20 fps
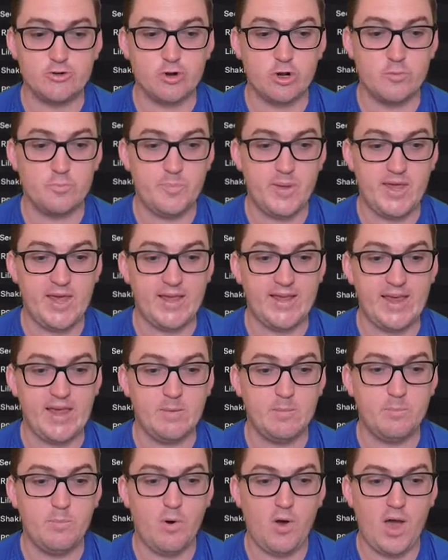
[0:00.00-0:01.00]
Group B,
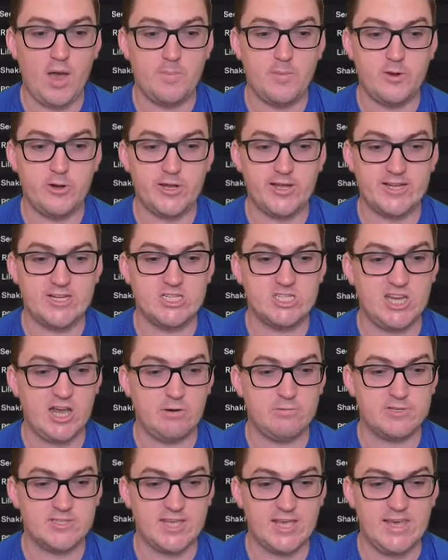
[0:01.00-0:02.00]
again, Bayern Munich and
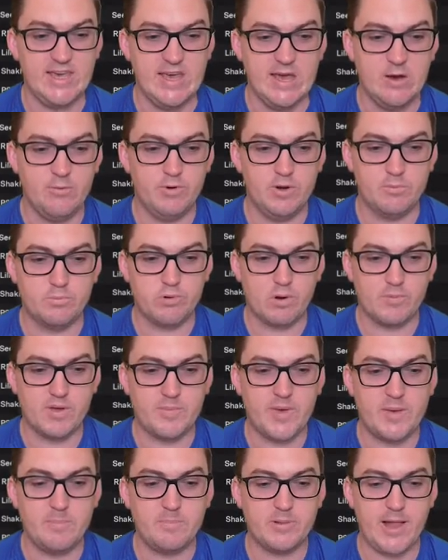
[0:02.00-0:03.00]
Chelsea would probably
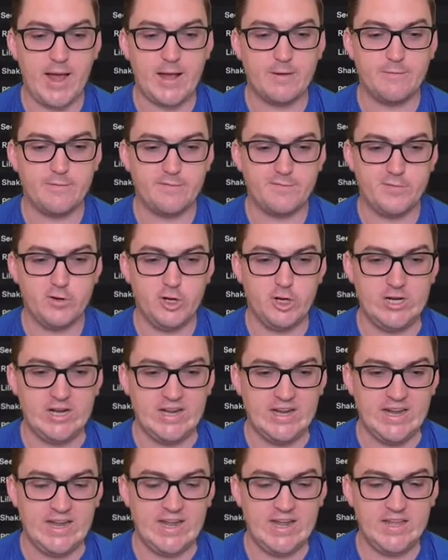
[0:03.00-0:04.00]
be playing for third
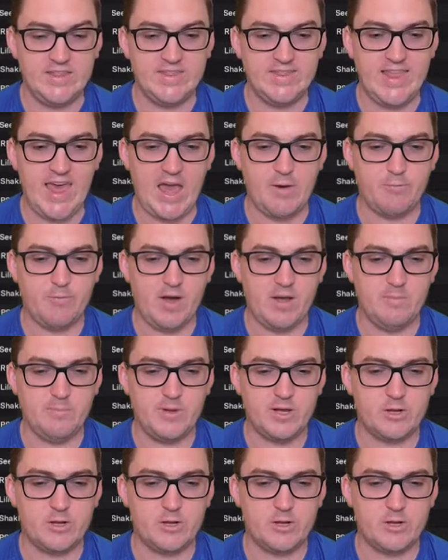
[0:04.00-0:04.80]
in that one.